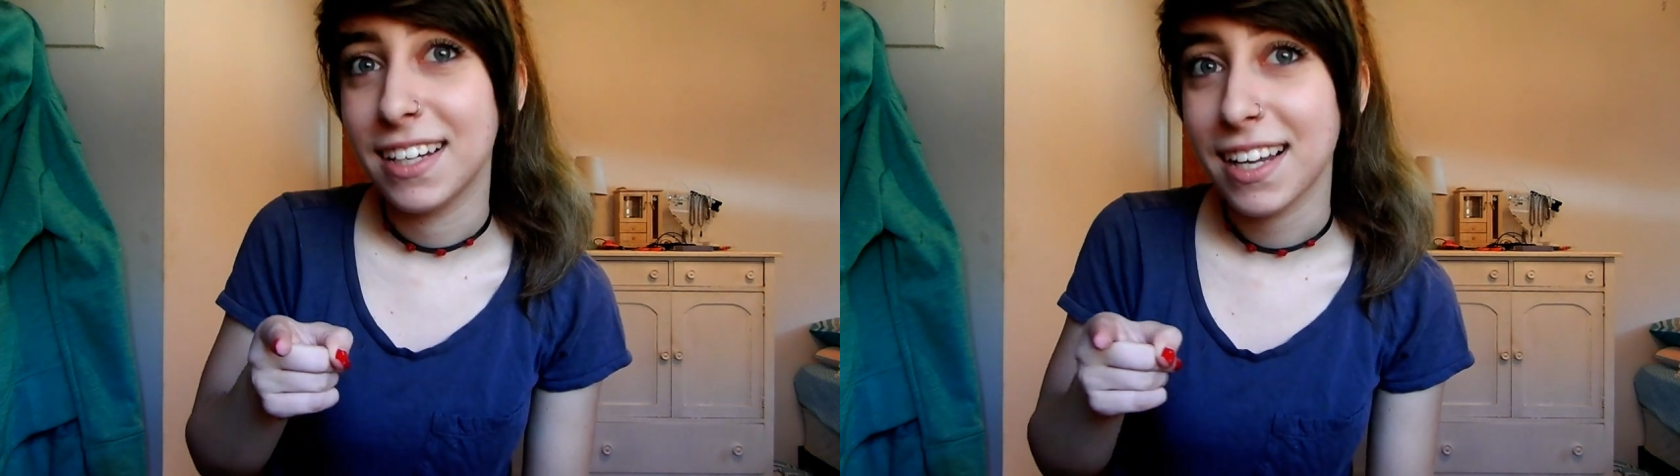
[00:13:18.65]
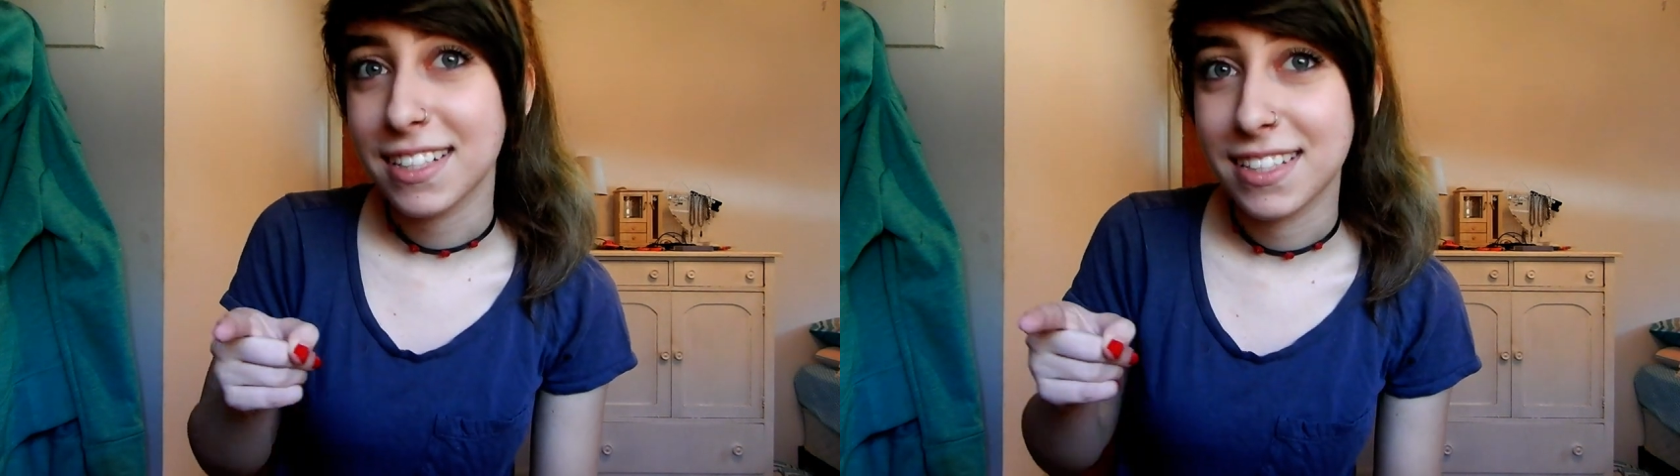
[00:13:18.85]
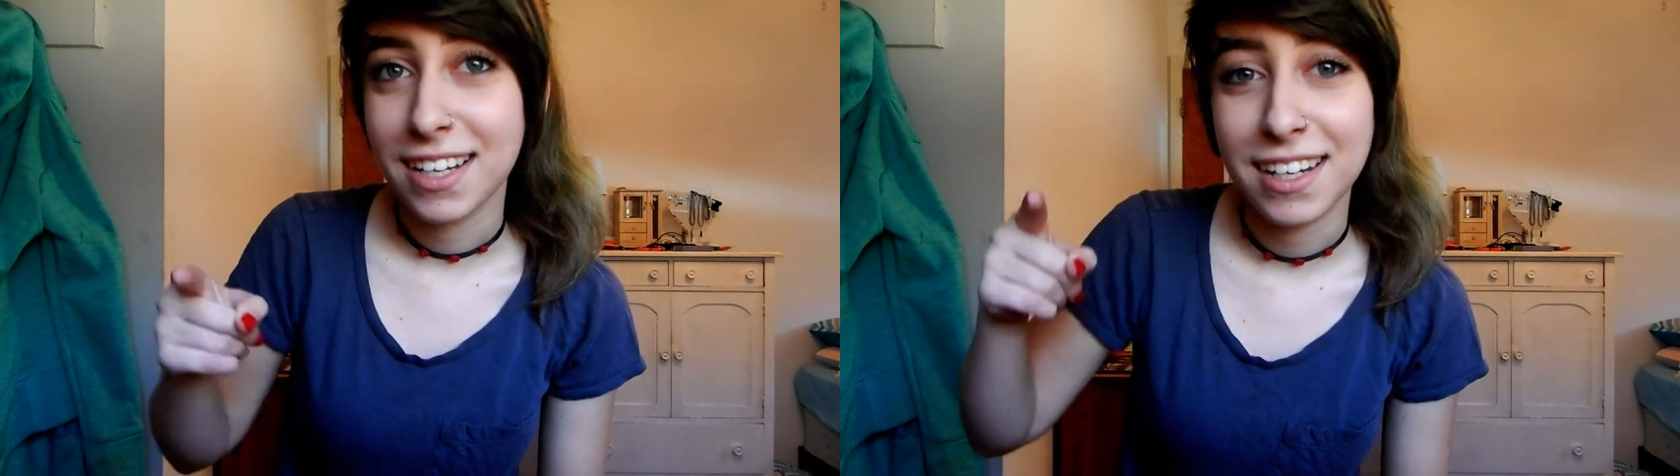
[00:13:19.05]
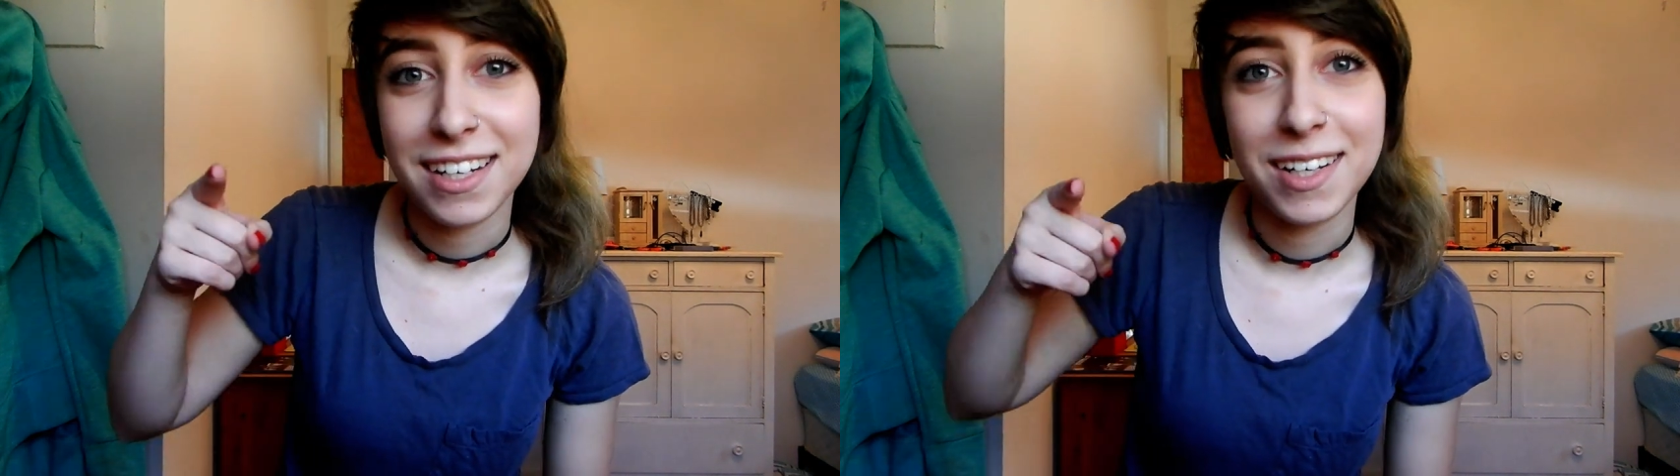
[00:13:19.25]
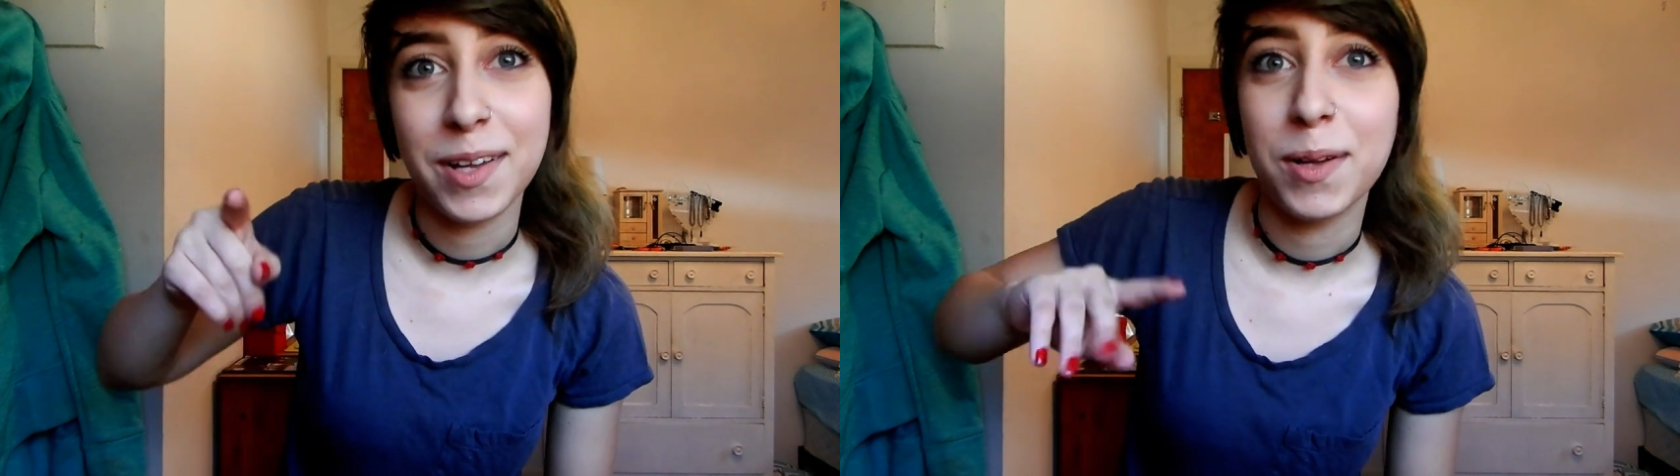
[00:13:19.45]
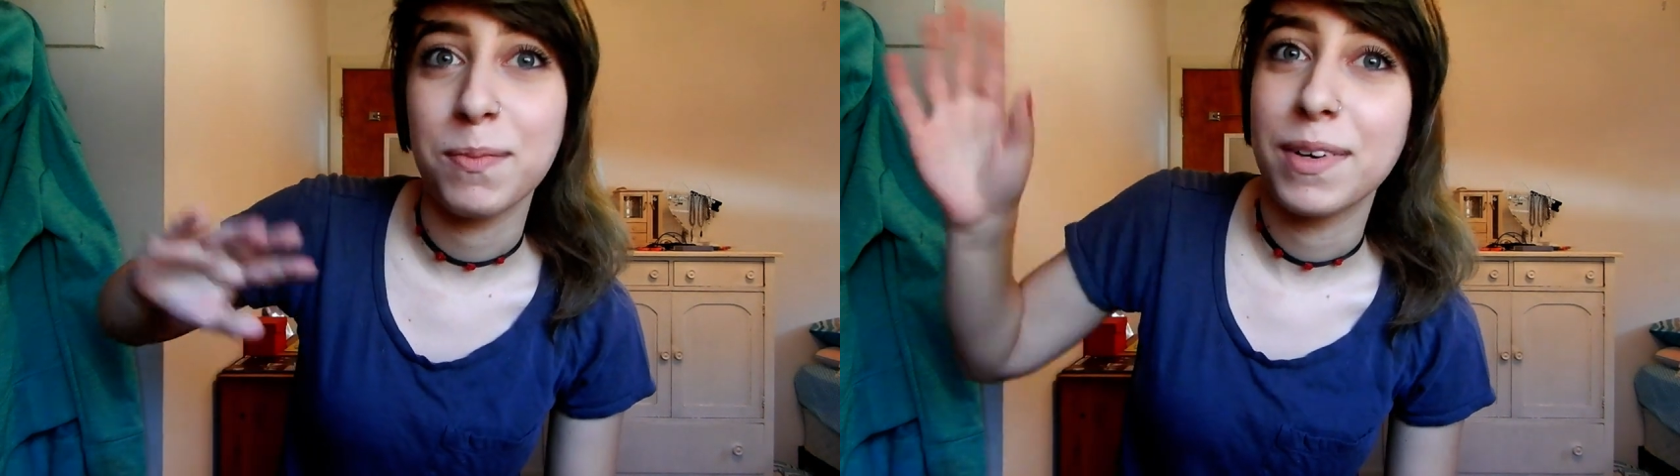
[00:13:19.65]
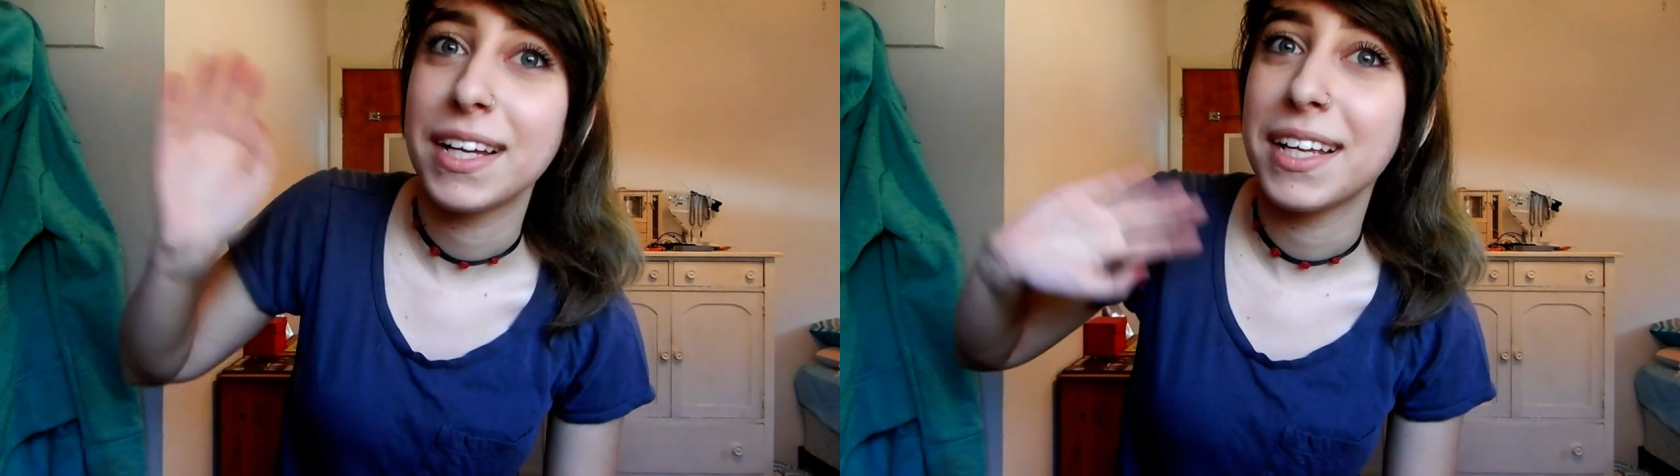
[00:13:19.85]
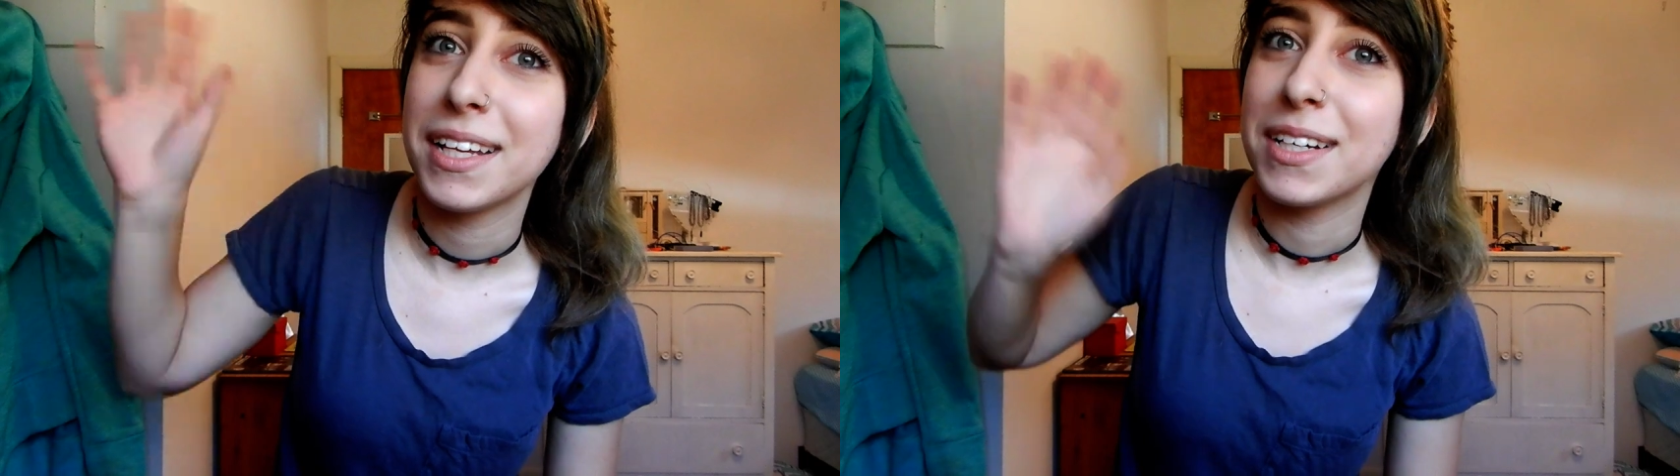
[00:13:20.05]
next time.
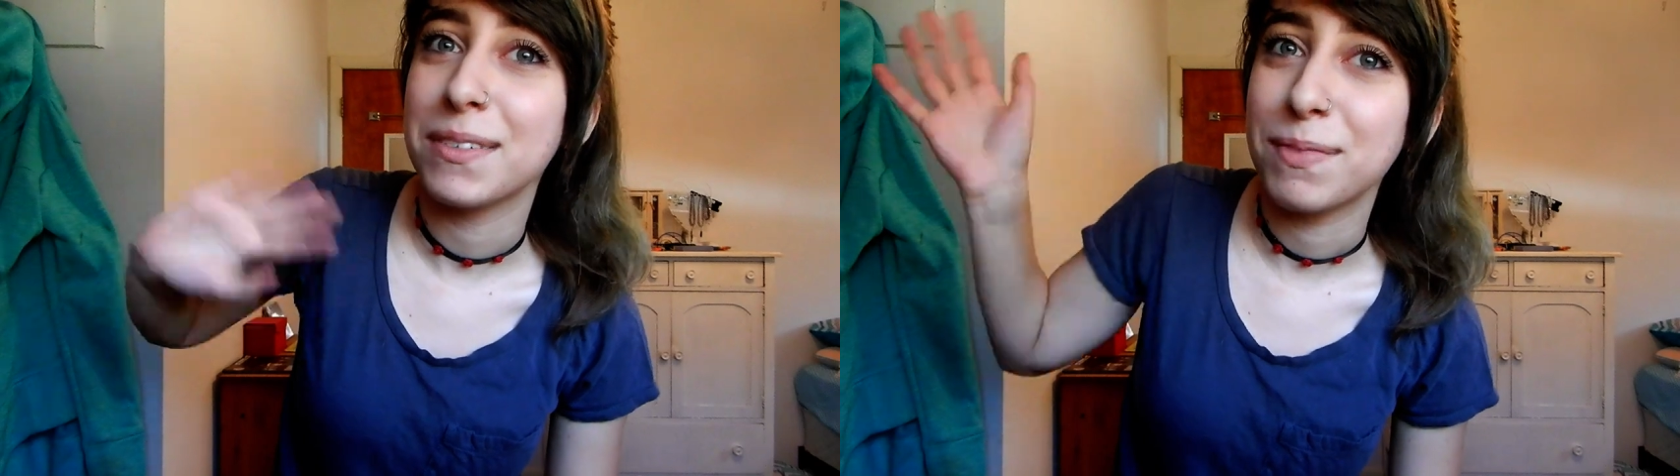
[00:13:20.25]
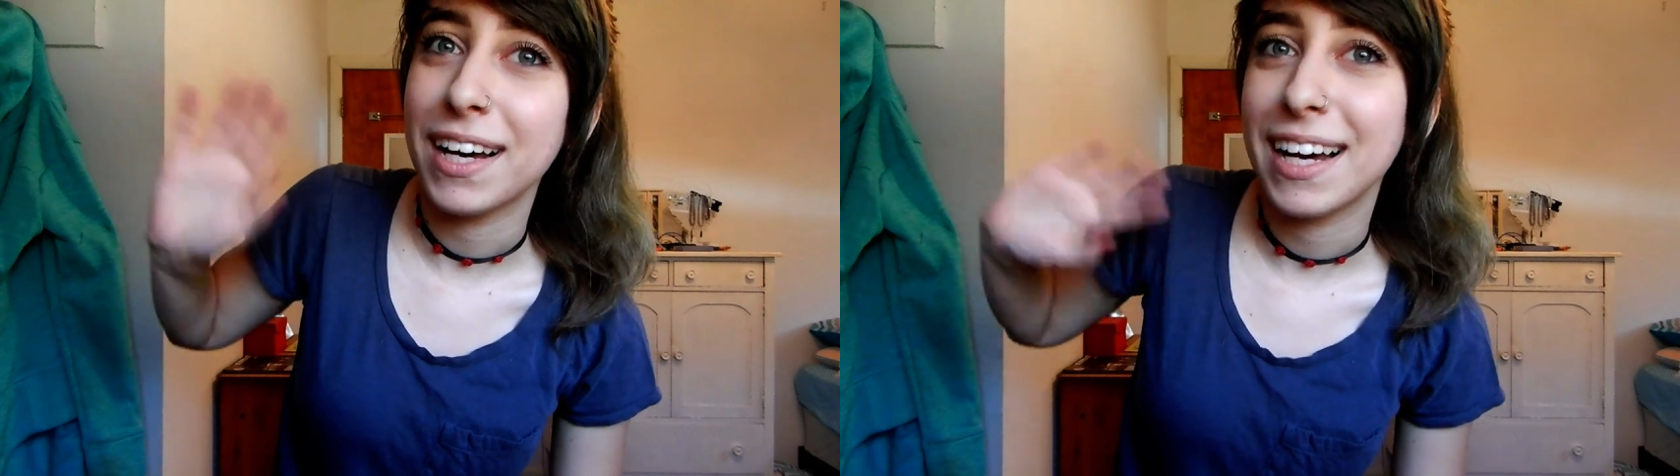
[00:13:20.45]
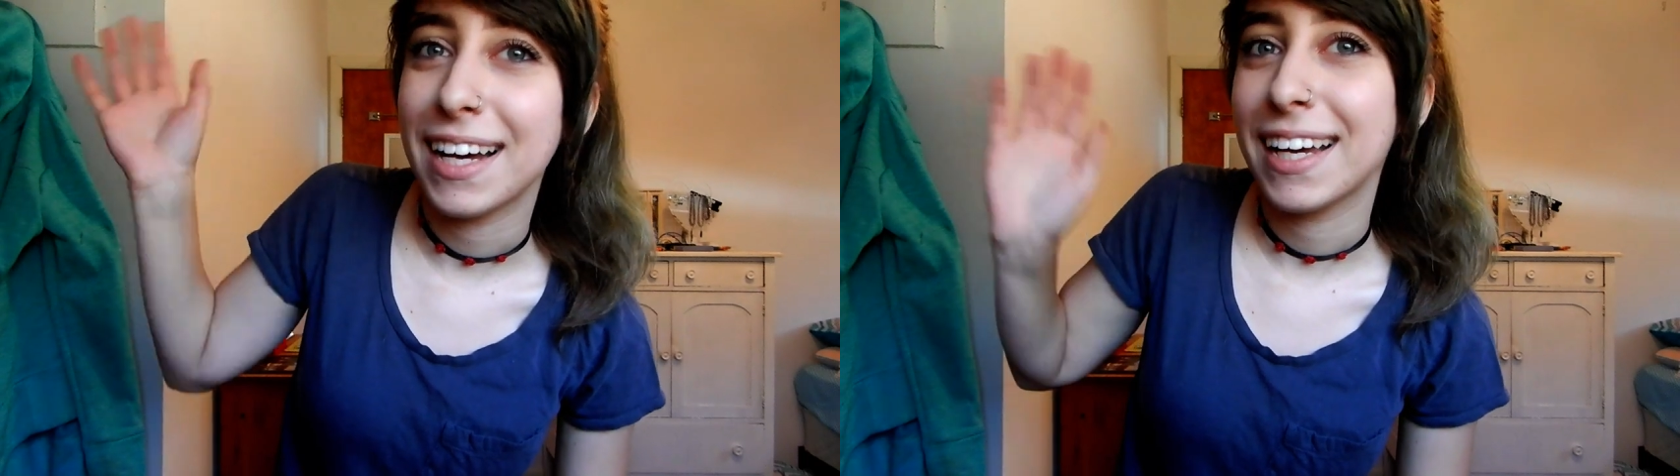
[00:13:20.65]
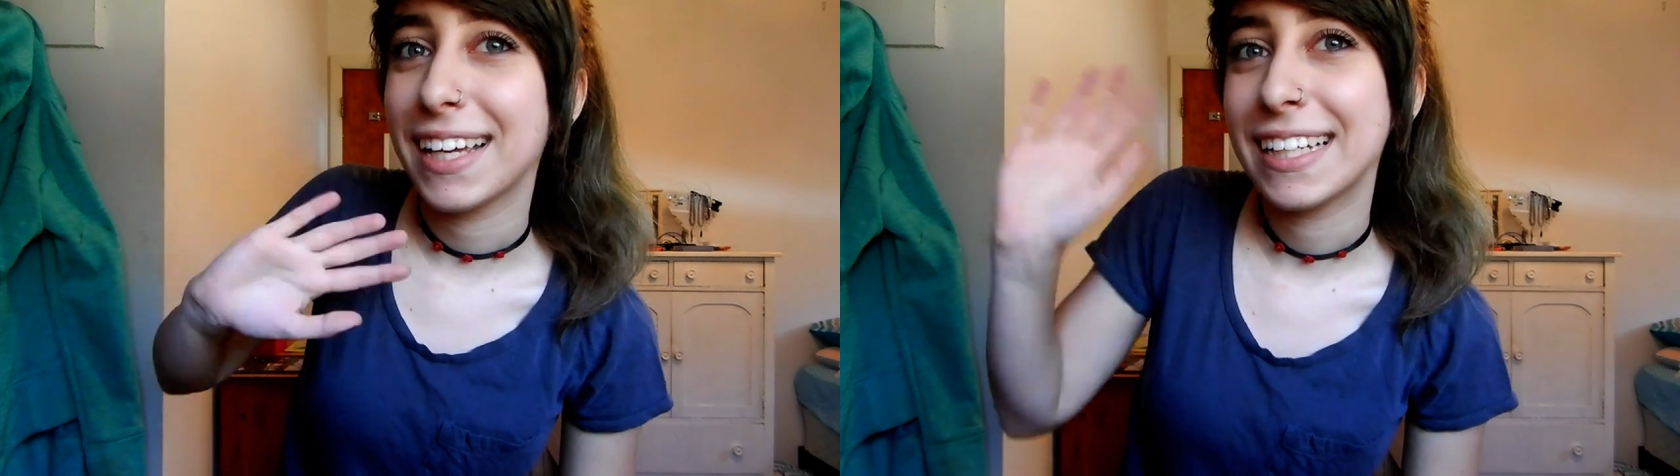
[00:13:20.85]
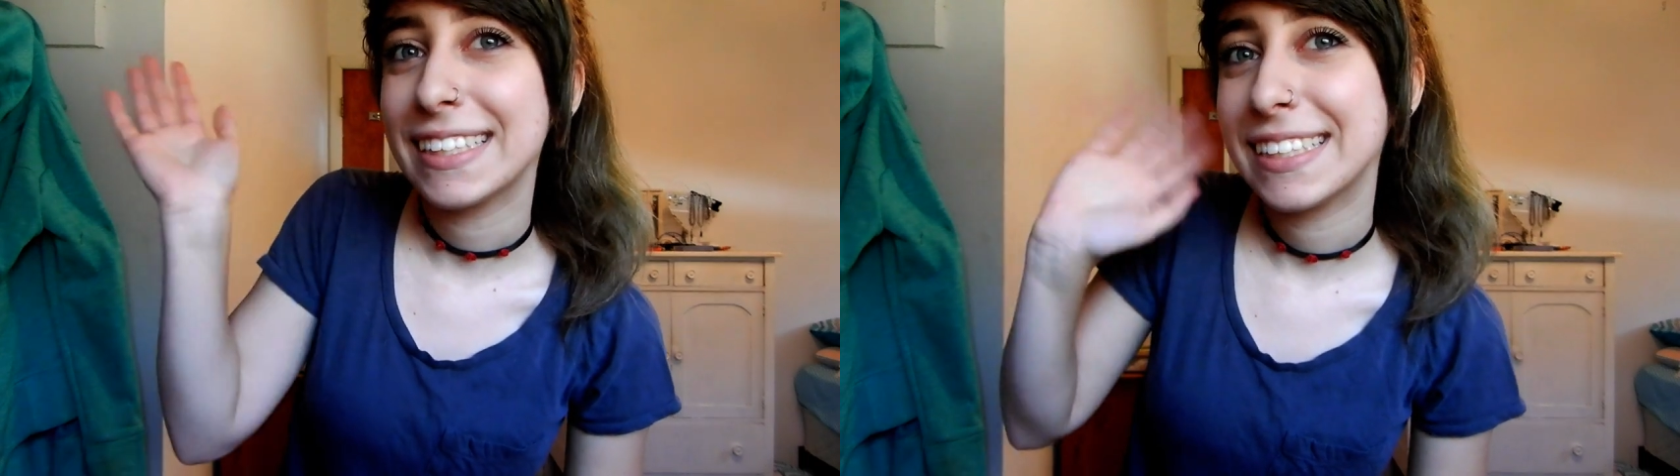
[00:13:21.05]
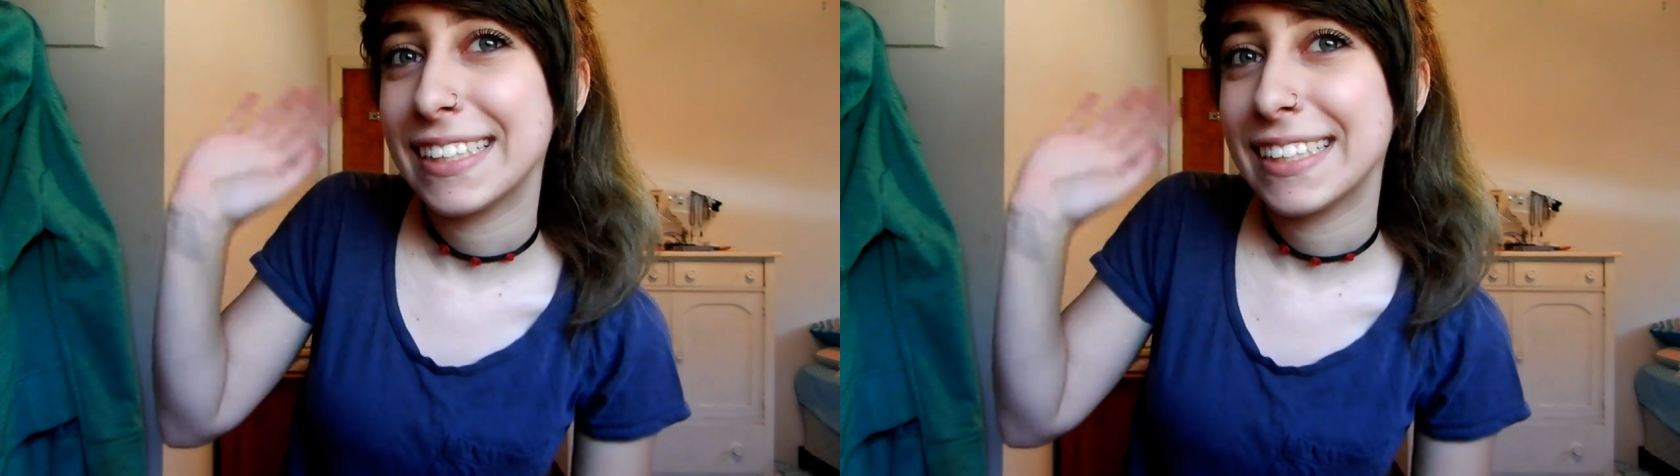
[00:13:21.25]
Bye.